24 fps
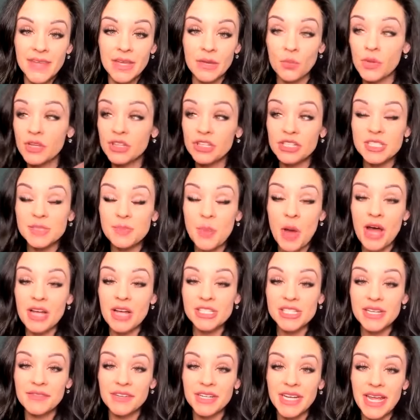whether it's
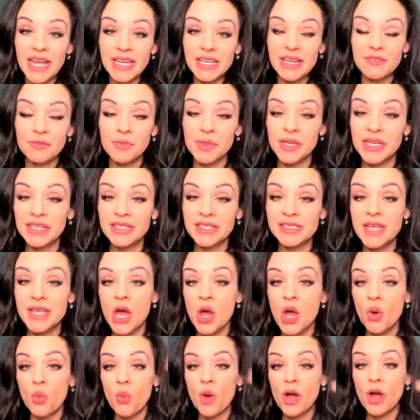positive or negative, because
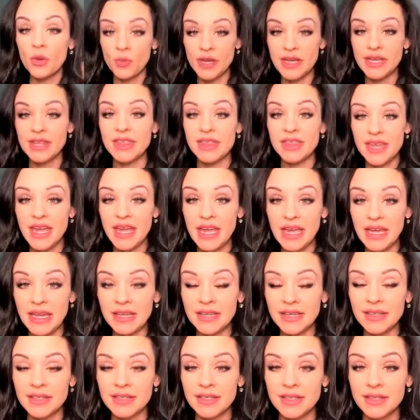what we
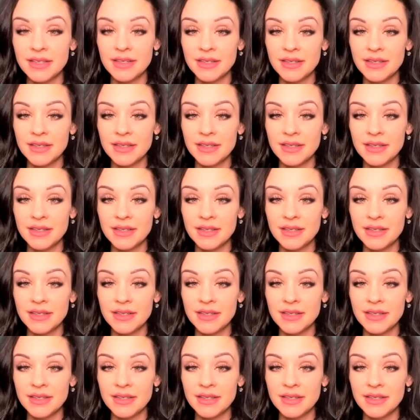think